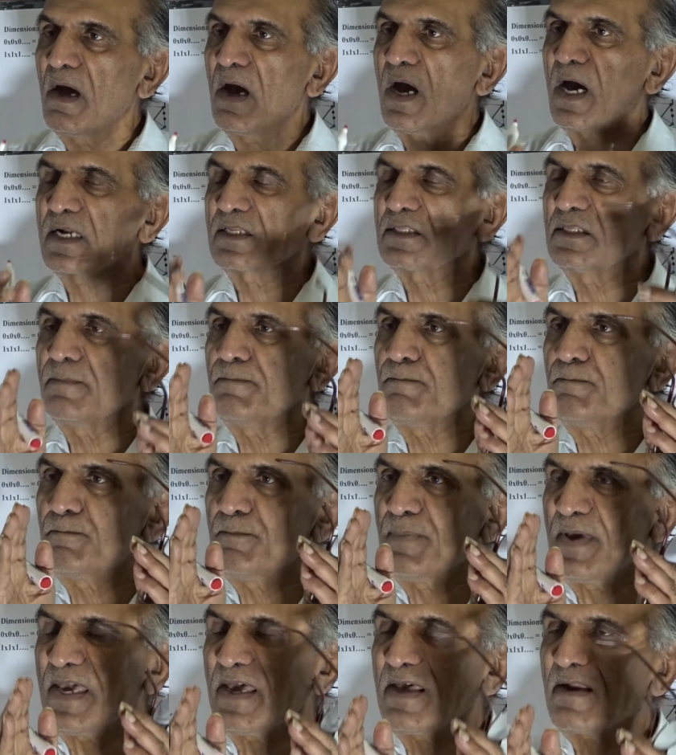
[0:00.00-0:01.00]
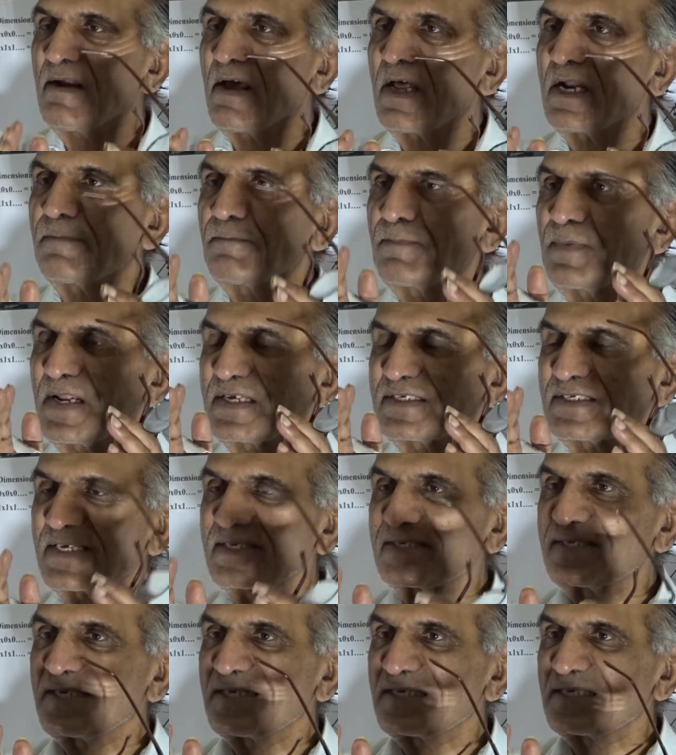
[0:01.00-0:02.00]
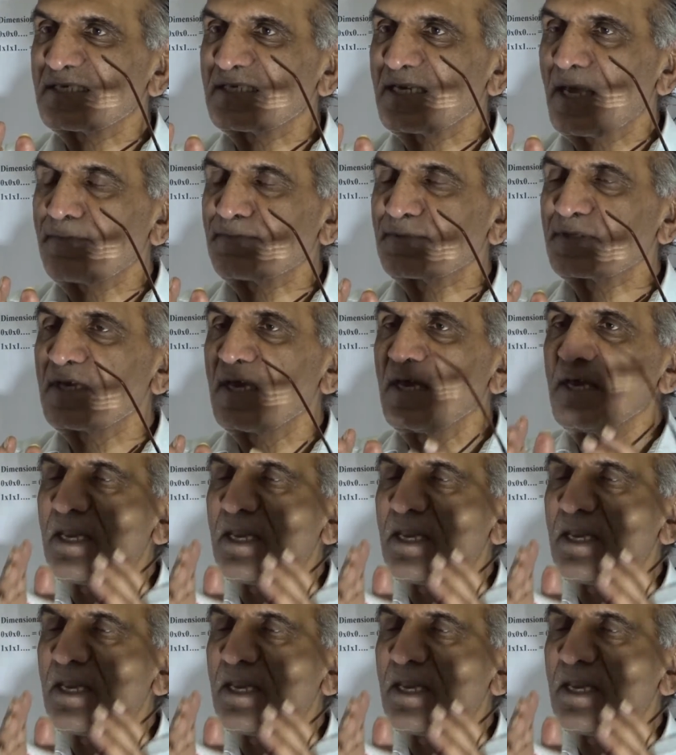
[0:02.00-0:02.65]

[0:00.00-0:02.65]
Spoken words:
are the pair or processing steps,